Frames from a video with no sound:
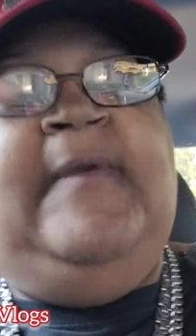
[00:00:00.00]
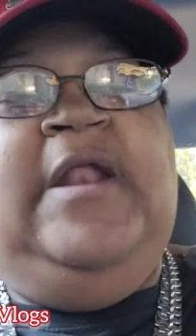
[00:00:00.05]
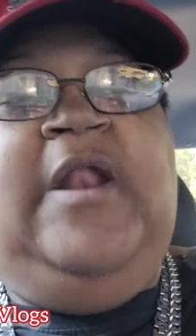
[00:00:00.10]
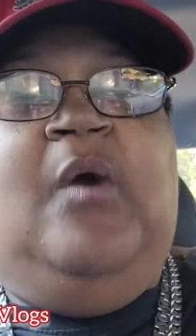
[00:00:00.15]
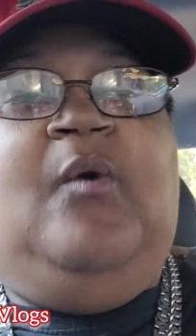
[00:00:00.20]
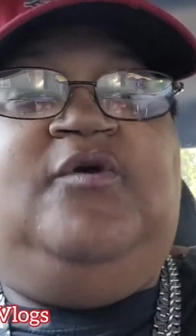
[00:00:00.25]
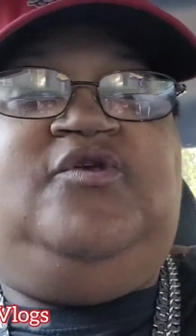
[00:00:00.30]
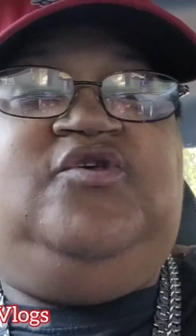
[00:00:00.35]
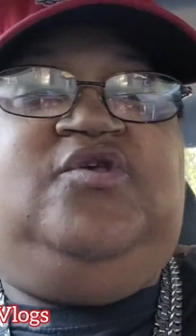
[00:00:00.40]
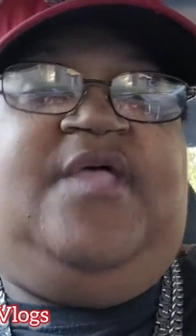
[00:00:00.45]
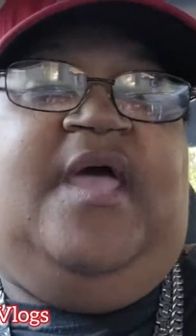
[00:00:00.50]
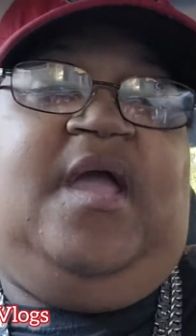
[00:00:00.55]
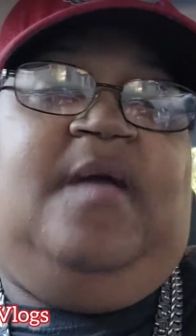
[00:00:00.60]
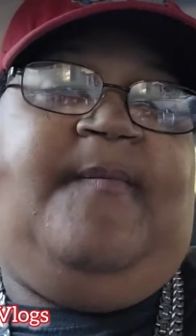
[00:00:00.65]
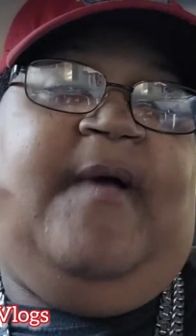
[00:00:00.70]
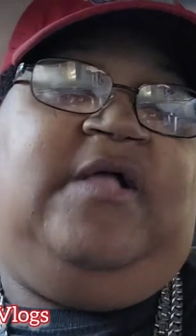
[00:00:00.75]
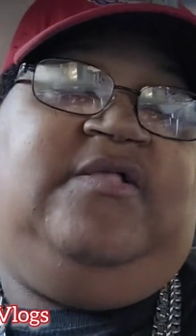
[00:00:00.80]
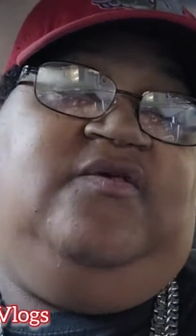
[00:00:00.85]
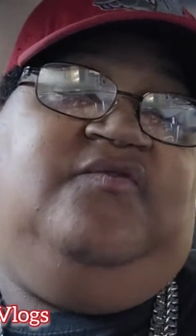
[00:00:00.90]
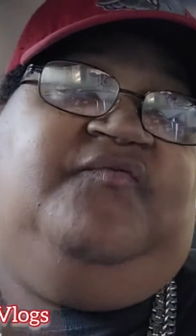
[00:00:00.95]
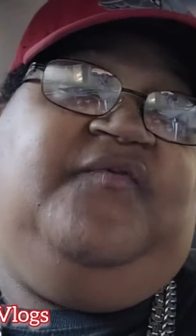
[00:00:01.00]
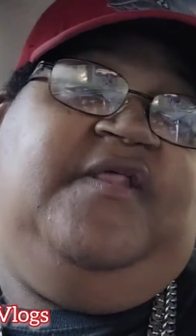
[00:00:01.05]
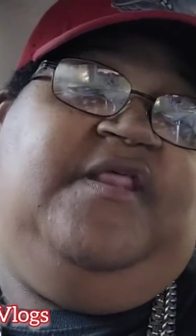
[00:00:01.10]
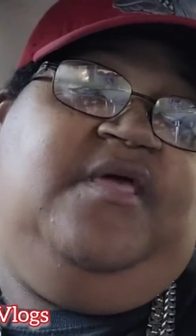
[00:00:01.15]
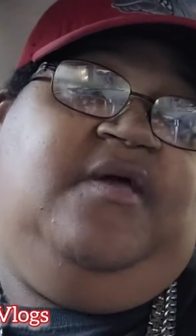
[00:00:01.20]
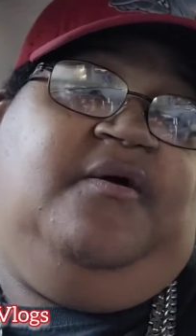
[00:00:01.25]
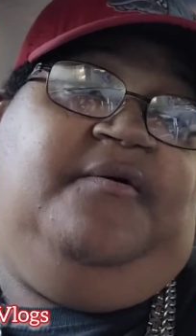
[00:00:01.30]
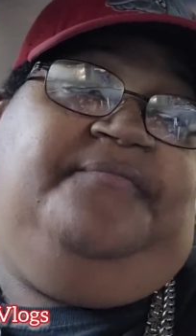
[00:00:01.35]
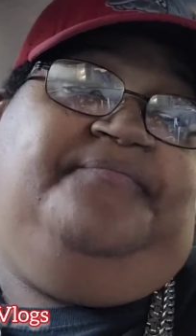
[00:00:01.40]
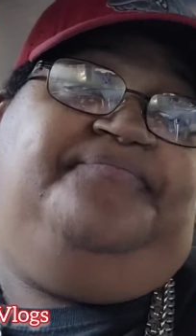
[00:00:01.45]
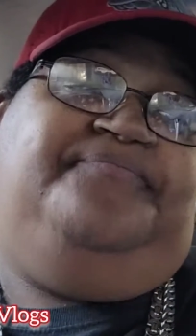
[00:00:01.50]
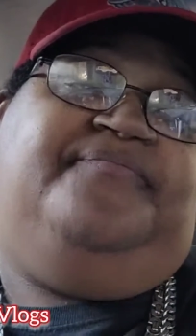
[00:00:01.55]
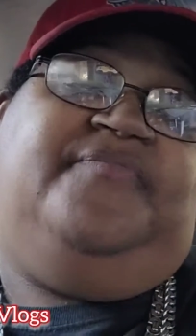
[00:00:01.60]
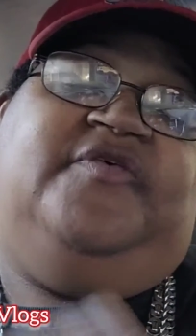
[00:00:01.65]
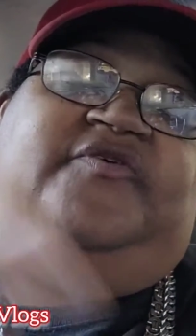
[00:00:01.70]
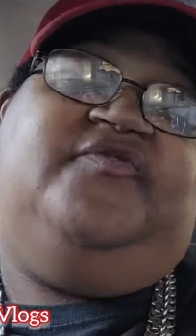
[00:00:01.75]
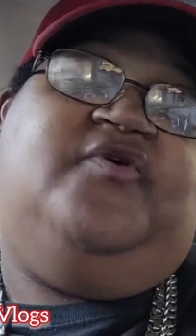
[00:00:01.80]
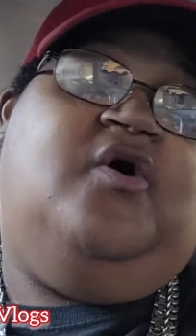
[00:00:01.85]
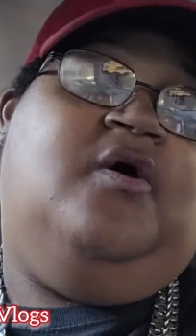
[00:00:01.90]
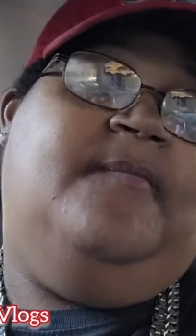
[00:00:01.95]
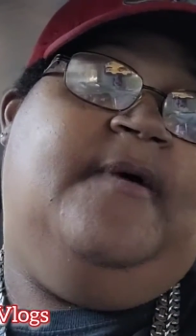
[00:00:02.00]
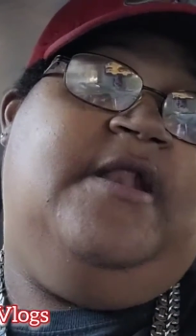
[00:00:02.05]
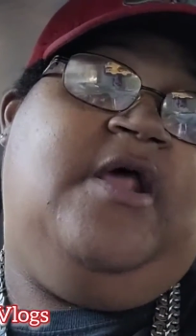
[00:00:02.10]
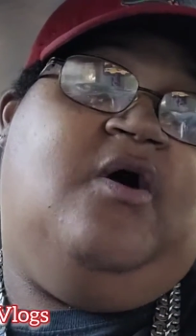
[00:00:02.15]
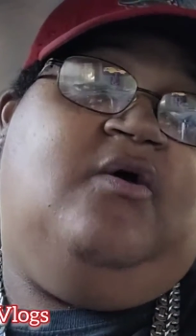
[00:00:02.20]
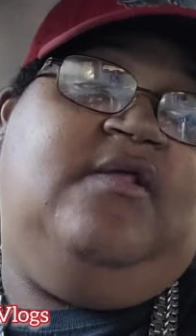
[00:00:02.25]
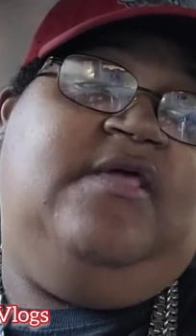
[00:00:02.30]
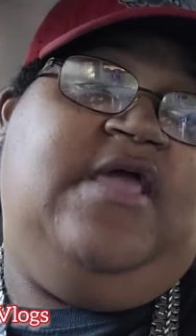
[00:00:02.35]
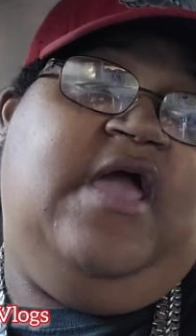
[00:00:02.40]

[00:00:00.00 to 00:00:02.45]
me know what you think about this video. Sorry about all the